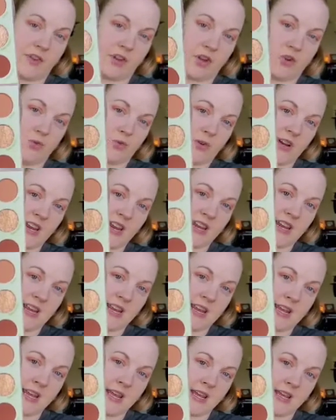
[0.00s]

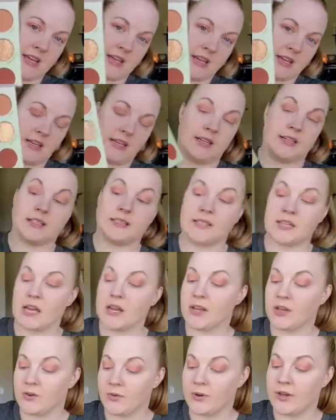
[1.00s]
greeny, it's got
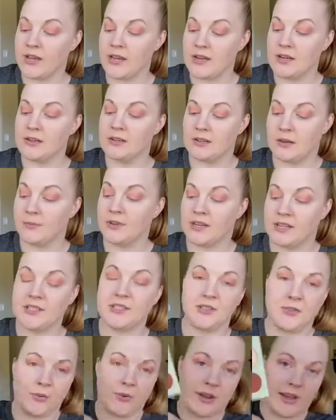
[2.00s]
a green, I mean it's
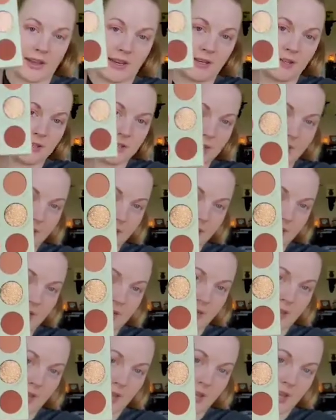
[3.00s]
green
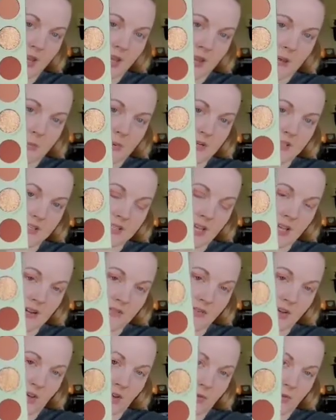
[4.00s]
technically, but it's kind
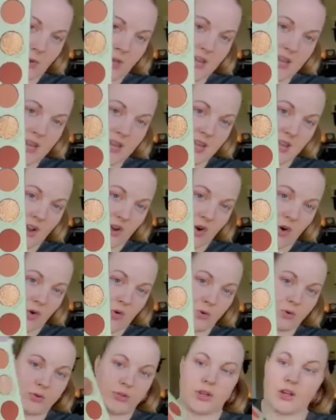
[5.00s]
of a greeny
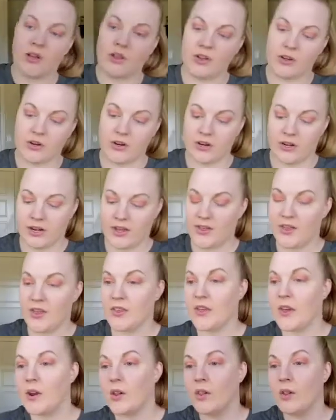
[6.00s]
gold color, and I think
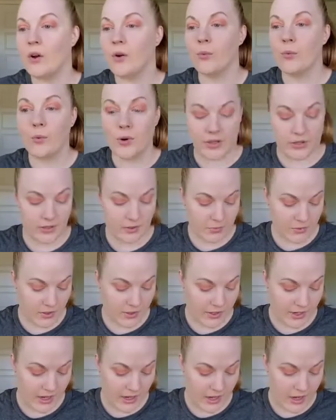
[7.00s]
that'll look really
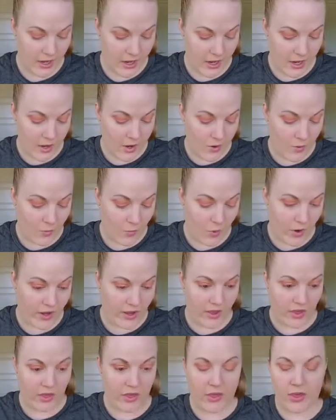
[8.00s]
pretty
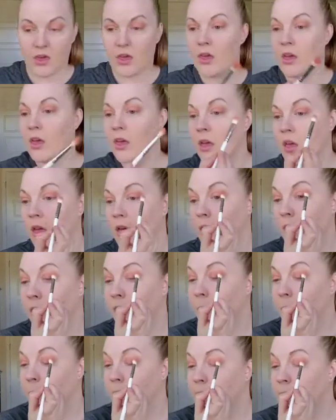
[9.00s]
with the
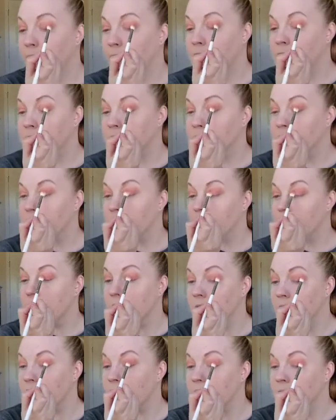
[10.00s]
pinks
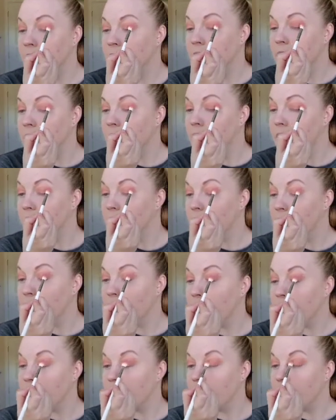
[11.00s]
and
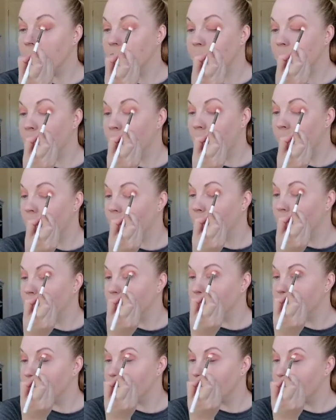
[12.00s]
kind of
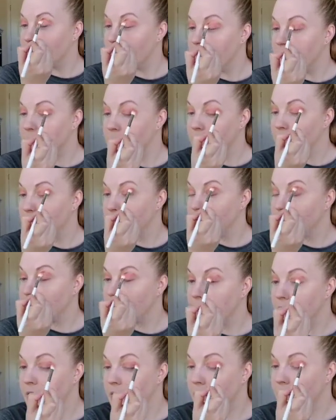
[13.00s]
mauves that we've
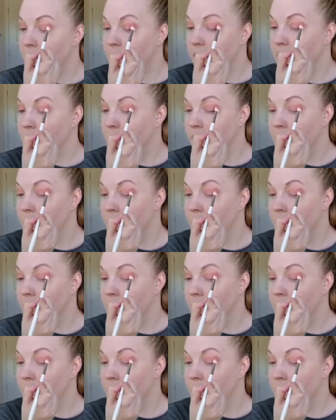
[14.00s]
chosen here.